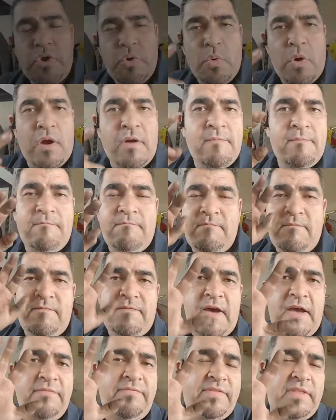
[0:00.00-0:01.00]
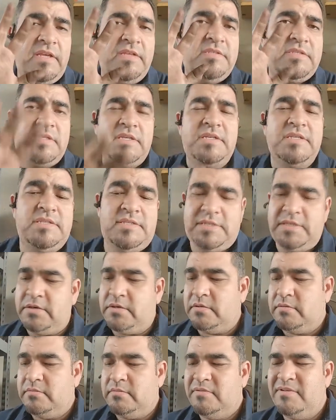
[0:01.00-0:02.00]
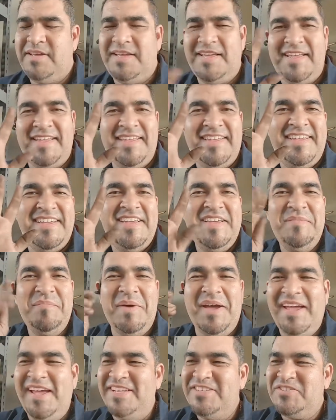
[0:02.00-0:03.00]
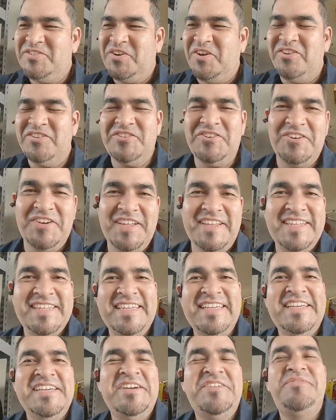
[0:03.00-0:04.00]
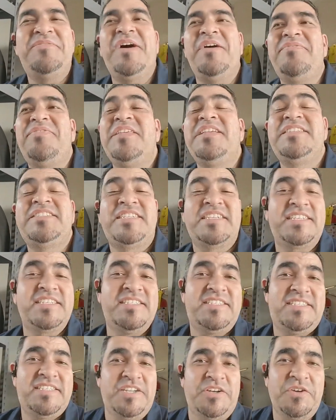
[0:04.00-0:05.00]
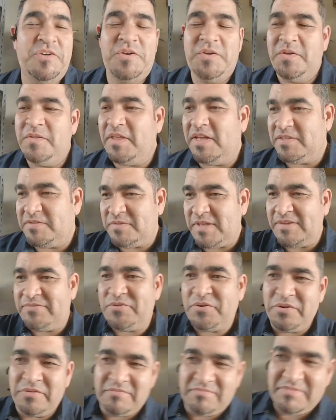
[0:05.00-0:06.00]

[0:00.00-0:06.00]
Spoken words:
you are, 5 things to consider. My hands are all dirty. 5 things to consider. That's after